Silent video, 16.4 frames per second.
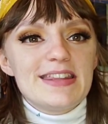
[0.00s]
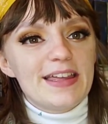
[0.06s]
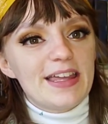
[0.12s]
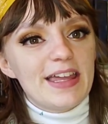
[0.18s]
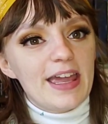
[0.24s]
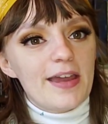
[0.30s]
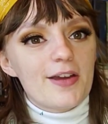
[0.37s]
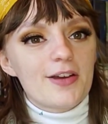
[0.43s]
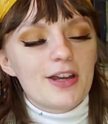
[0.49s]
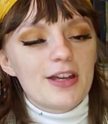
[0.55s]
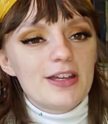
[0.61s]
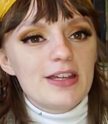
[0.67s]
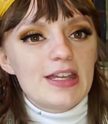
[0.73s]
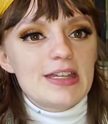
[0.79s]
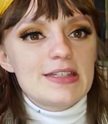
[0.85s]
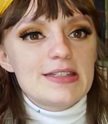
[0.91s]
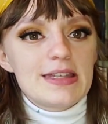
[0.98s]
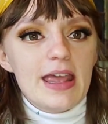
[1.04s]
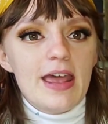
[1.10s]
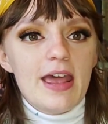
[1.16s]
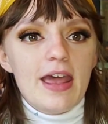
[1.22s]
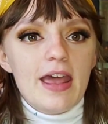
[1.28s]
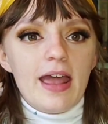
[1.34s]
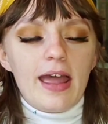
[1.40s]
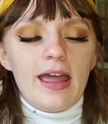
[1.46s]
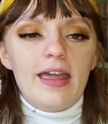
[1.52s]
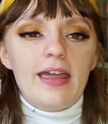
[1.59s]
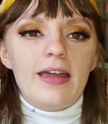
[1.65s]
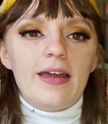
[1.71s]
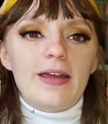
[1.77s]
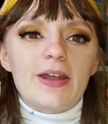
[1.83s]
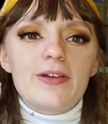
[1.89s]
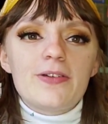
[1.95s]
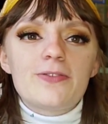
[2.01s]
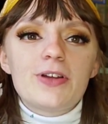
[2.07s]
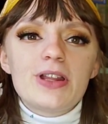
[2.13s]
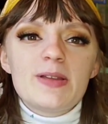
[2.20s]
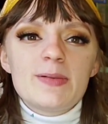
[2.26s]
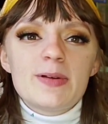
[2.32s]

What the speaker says: the care is, and I've really